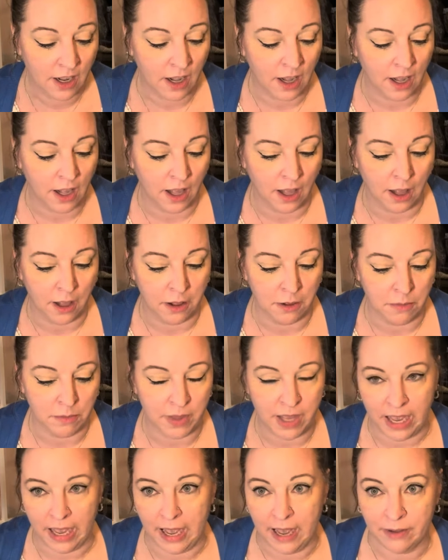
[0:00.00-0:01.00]
um,
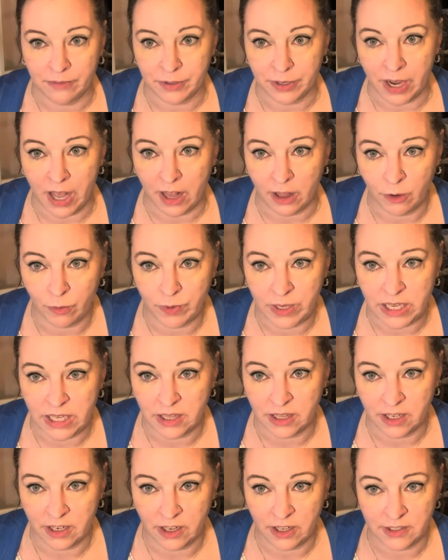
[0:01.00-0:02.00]
that after Halloween
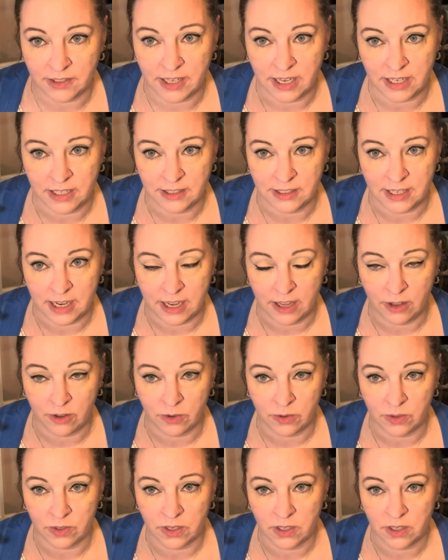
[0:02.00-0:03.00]
that I'll take
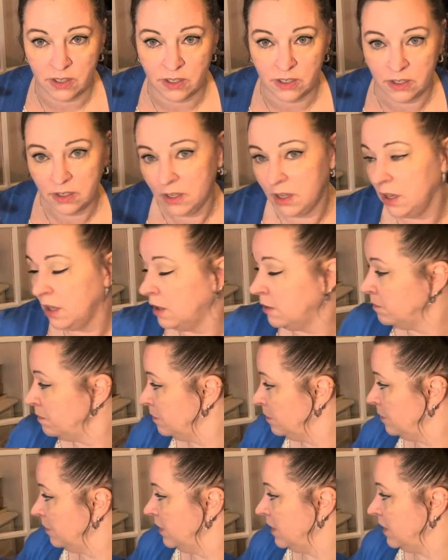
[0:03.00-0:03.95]
down um,